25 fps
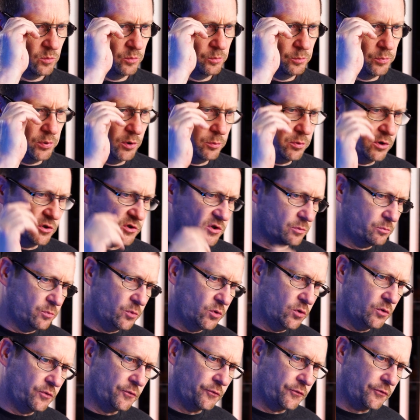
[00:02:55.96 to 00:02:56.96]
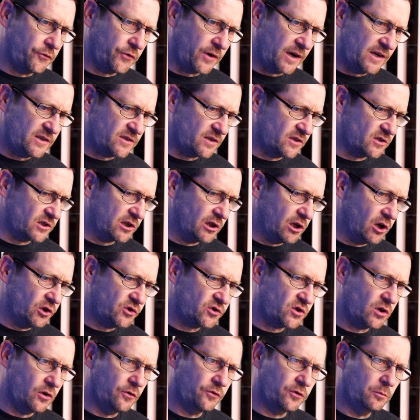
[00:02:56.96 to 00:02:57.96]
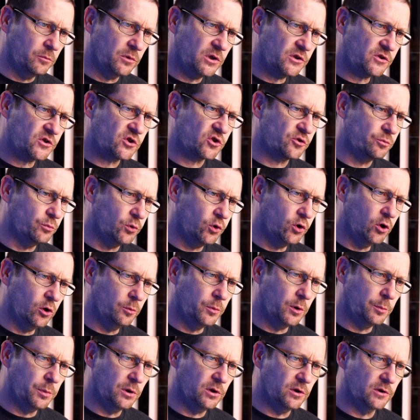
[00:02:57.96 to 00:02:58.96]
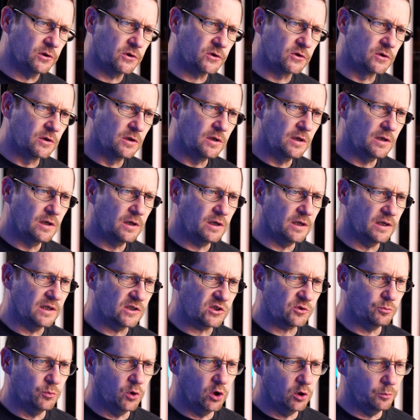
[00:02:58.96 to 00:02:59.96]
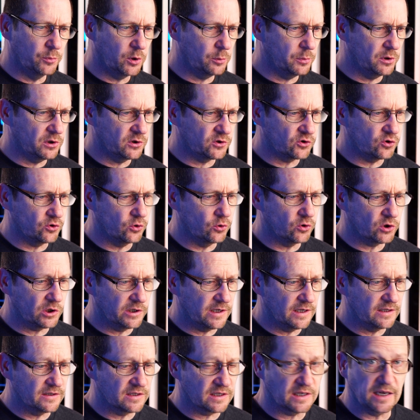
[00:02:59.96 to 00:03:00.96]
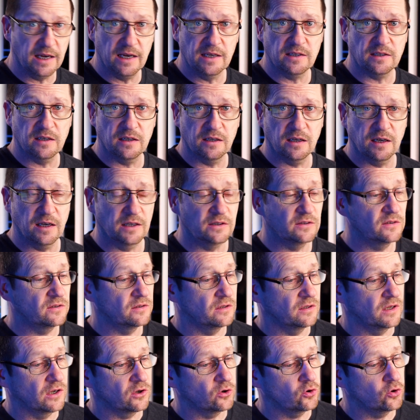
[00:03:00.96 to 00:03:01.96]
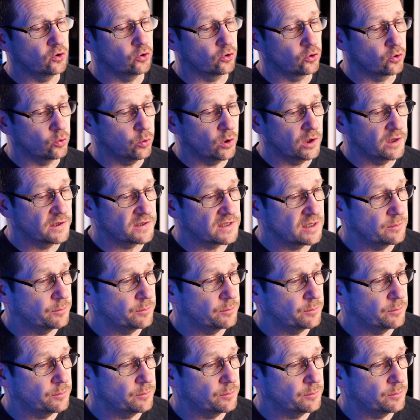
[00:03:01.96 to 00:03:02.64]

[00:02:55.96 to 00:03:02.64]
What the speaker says: Bubbles are moving fast. There's lots of them, lots of small bubbles. Small bubbles usually indicate a good quality